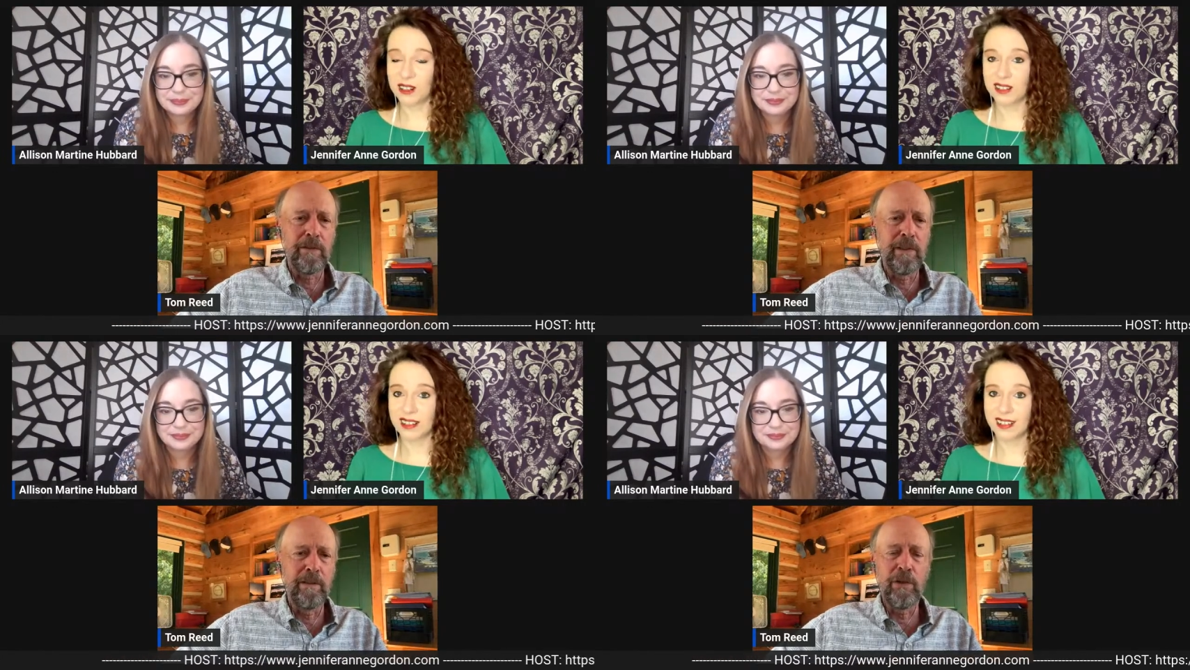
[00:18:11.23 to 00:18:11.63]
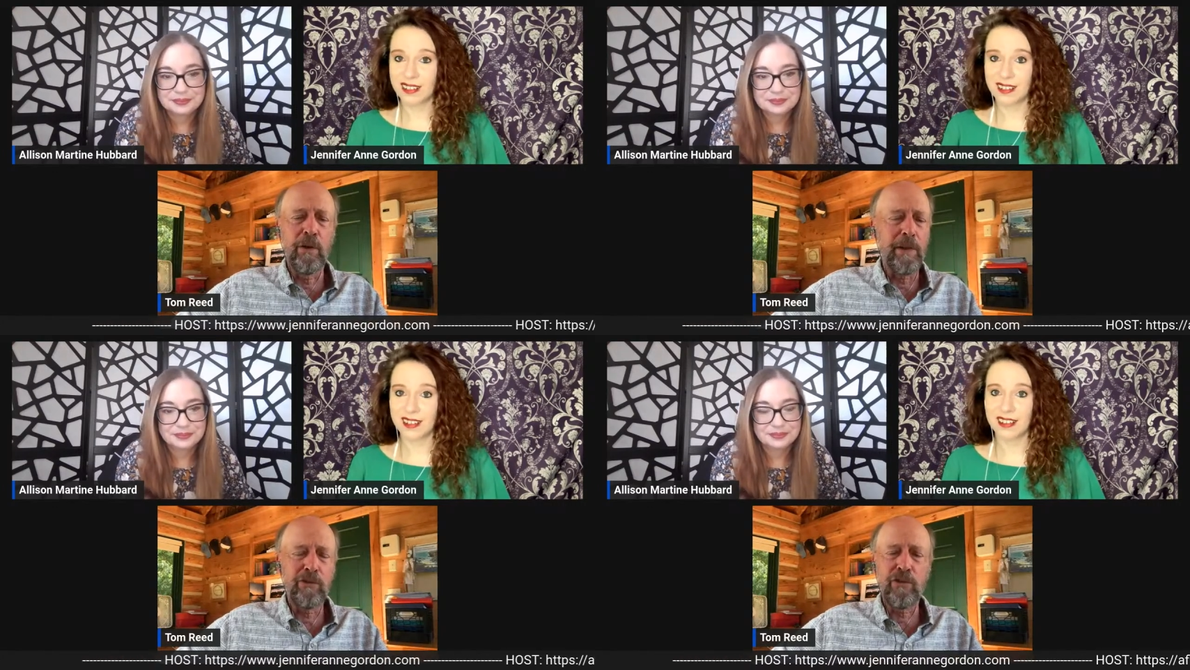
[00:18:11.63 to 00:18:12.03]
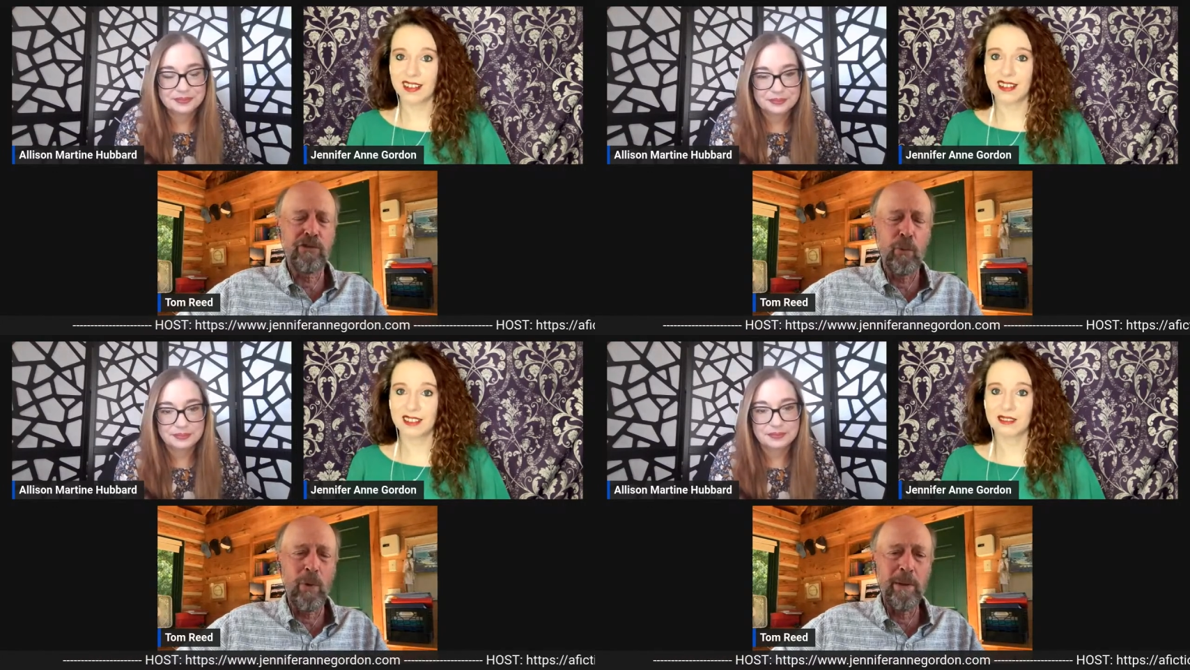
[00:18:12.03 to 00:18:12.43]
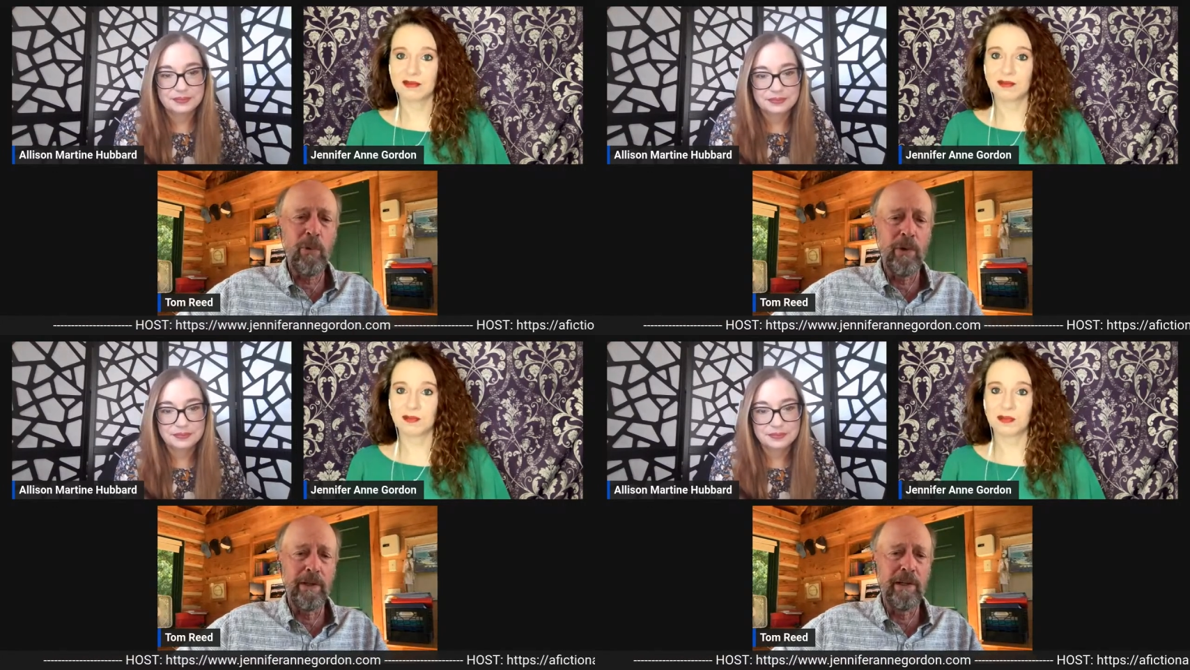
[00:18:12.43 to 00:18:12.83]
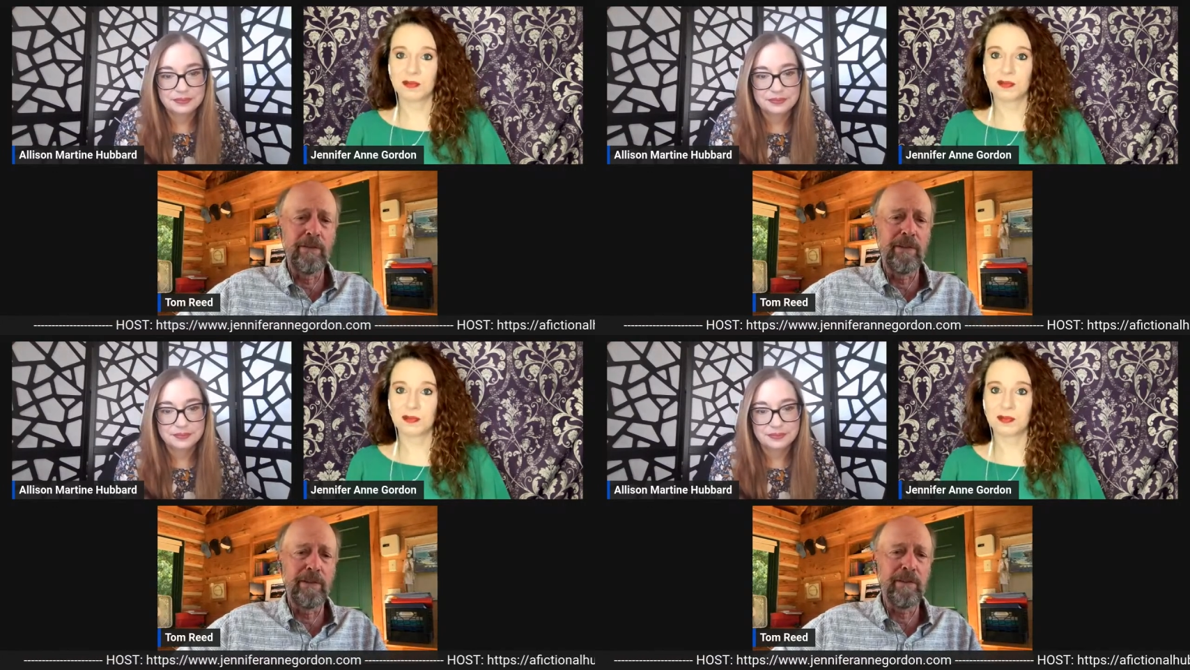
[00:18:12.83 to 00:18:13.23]
Speaker 1: even though that's just a waypoint on
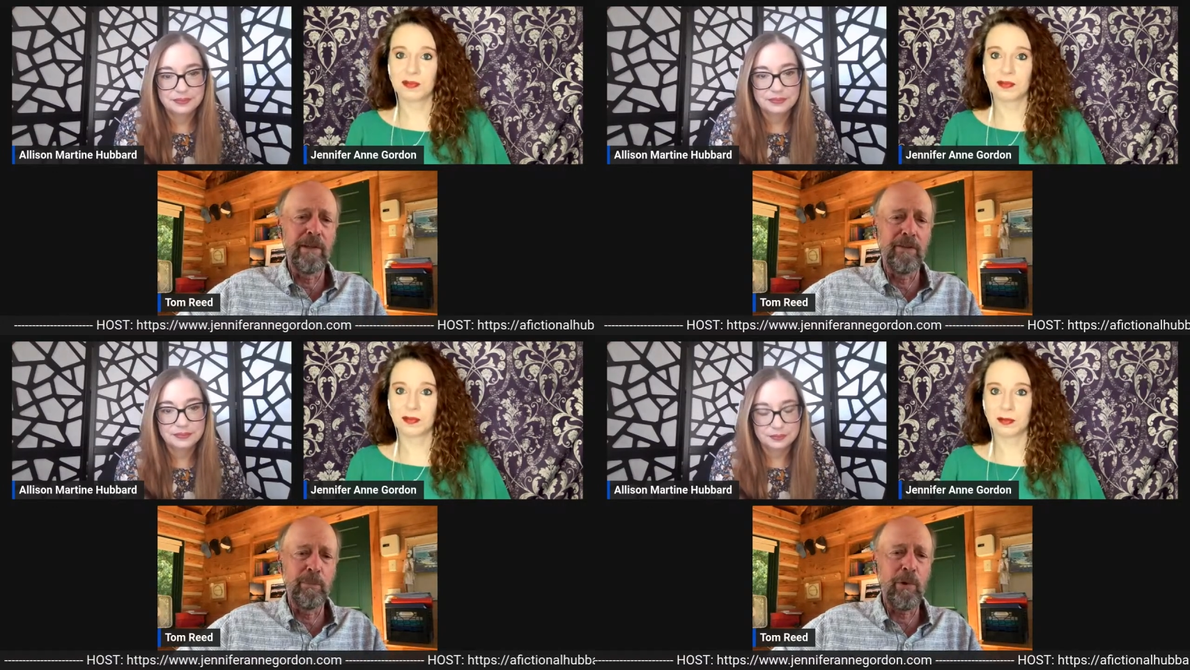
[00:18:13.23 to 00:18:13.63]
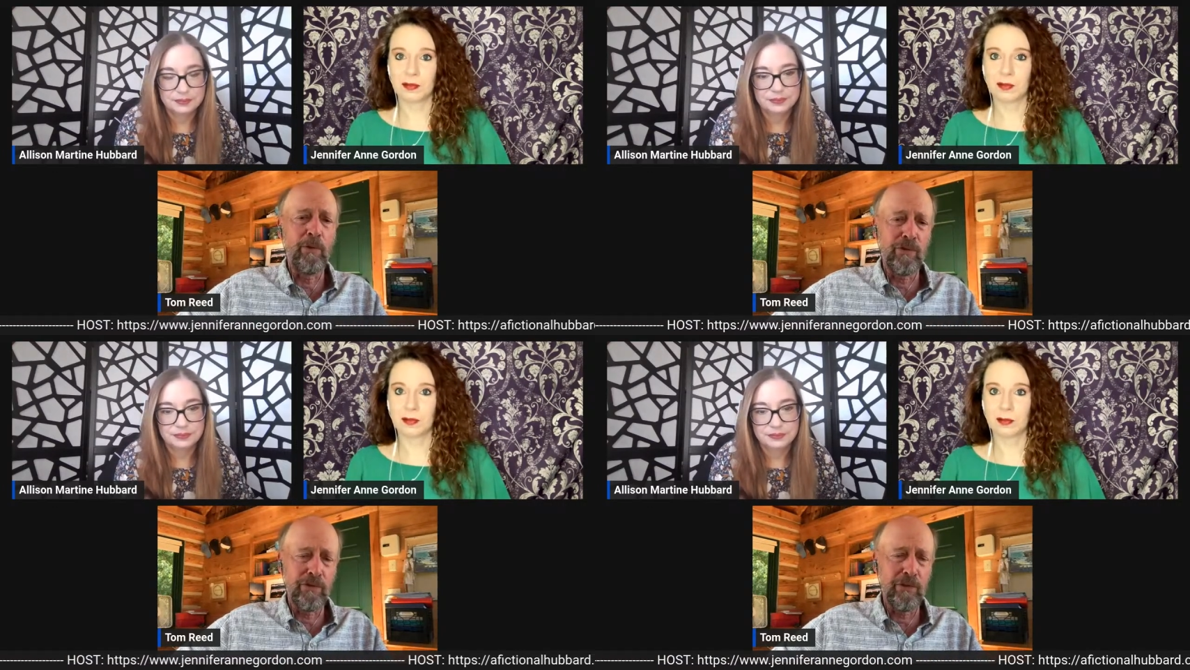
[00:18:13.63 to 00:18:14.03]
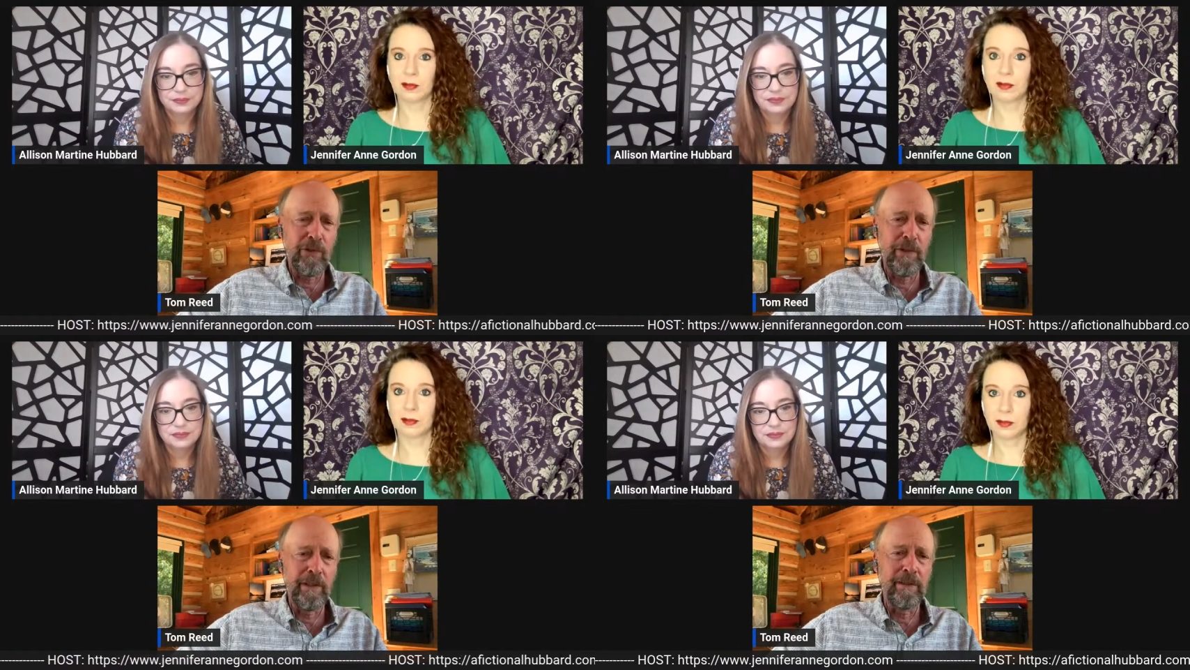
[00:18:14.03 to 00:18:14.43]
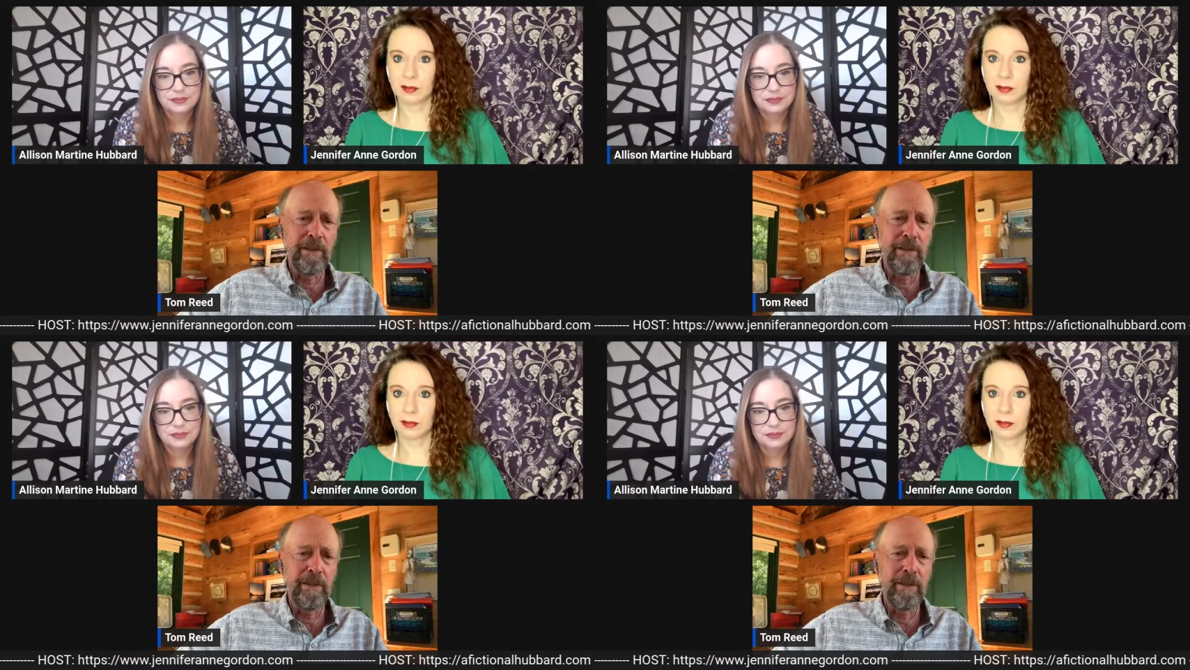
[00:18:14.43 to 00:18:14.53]
the on the posy's journey